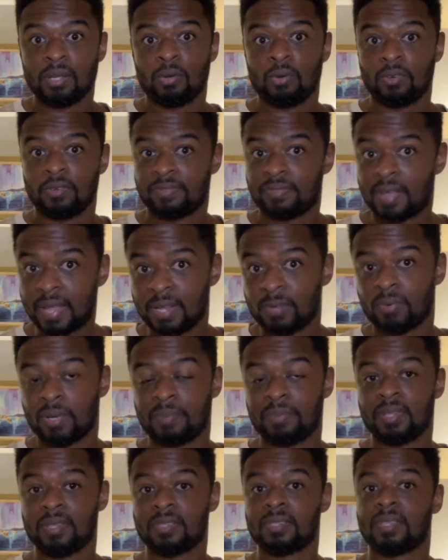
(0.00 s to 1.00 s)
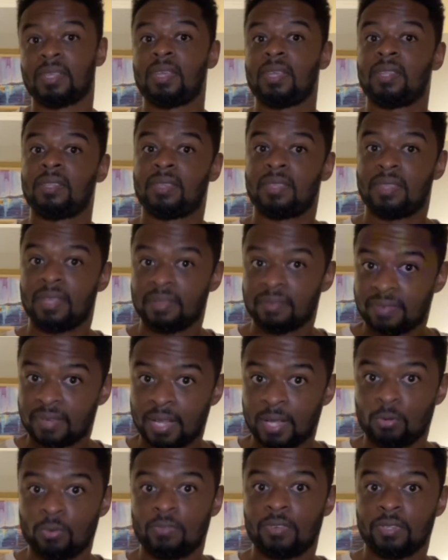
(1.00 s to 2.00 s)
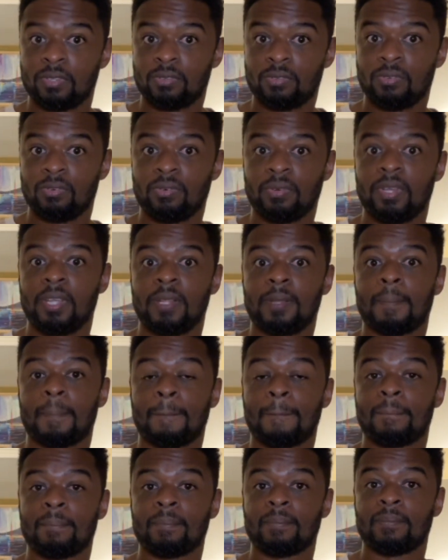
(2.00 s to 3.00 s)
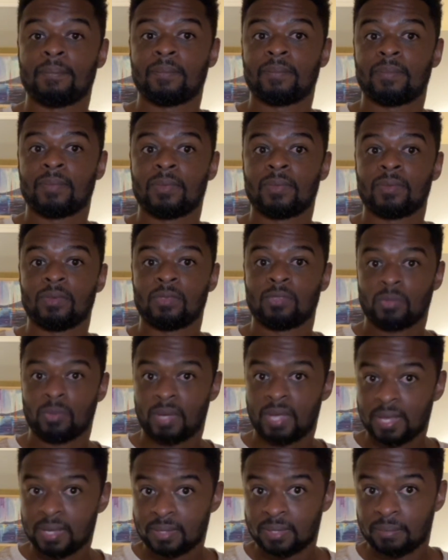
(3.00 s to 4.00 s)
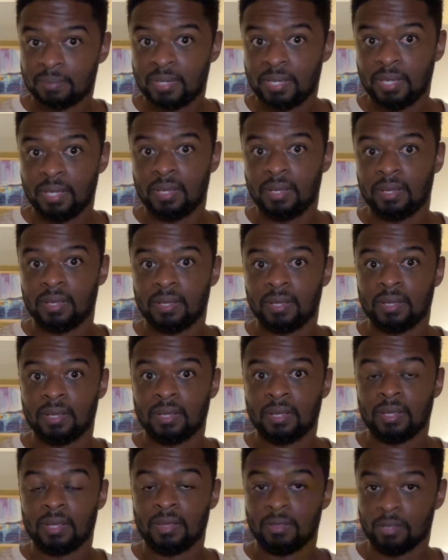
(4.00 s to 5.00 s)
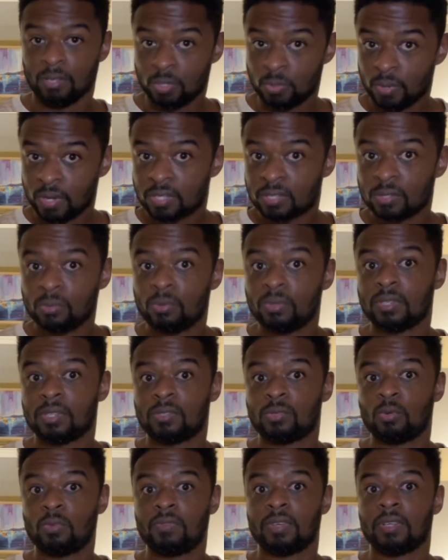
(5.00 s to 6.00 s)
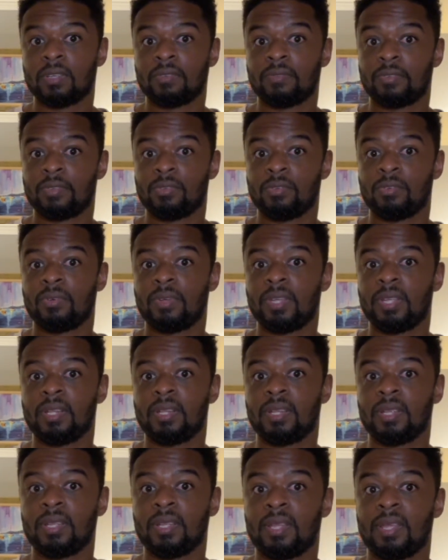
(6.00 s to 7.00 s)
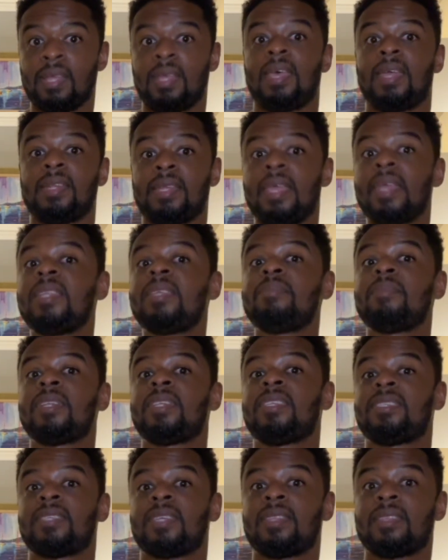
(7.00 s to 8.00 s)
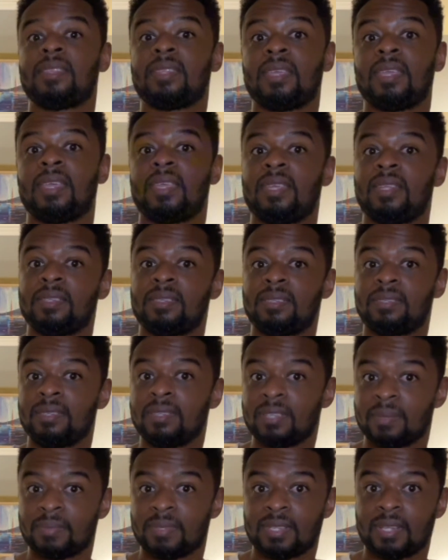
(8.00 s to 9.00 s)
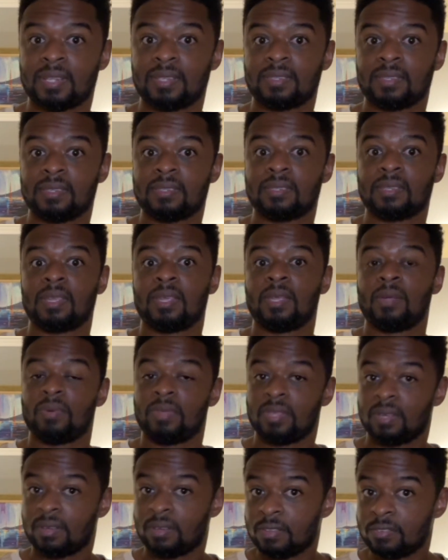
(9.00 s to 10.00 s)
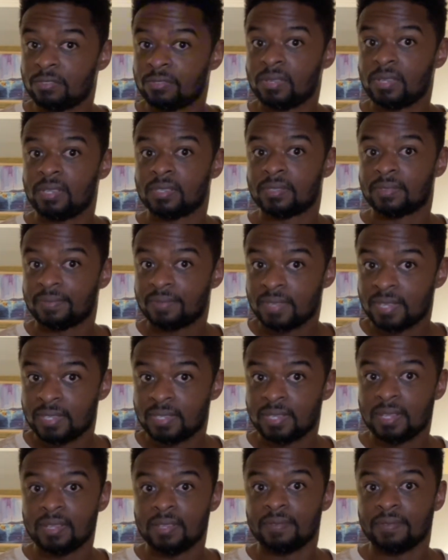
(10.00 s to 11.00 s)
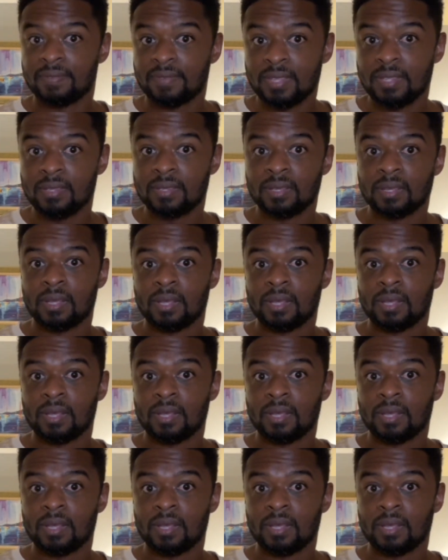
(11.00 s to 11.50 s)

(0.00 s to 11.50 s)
or find weapons to then fly over to Ukraine. So here's the play. The US knows it's over for Ukraine, and any money sent there in circumstances where the country is facing defeat